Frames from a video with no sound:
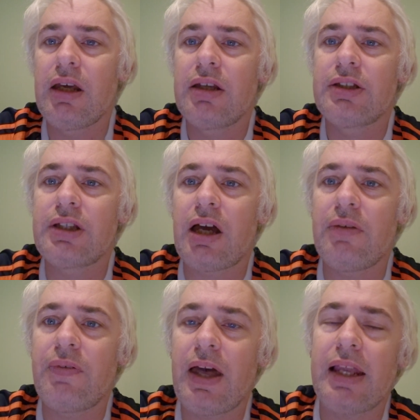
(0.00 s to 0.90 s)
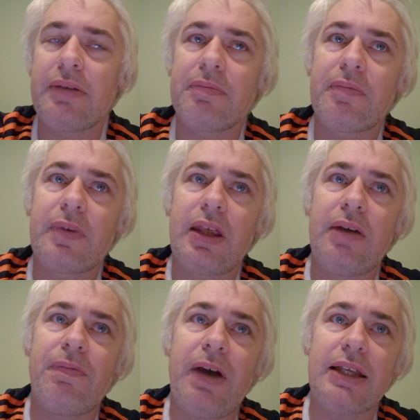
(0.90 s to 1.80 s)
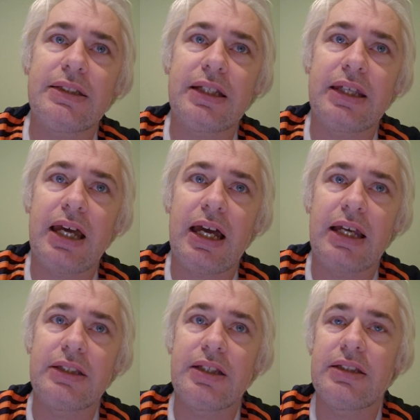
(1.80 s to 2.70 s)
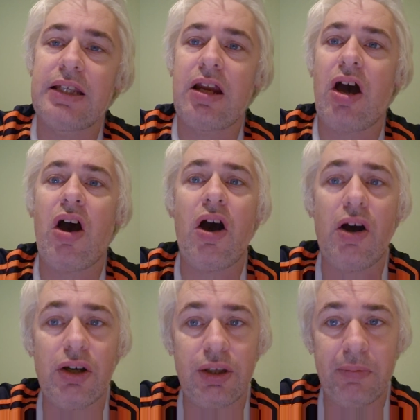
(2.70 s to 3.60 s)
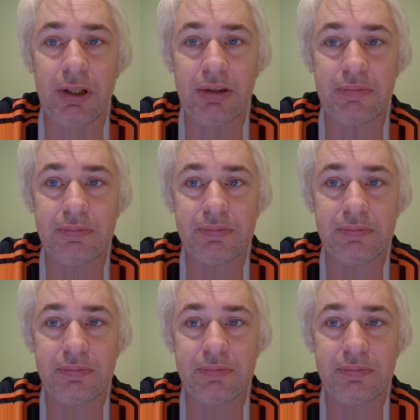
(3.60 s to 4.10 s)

So then, if that's the case, there's an argument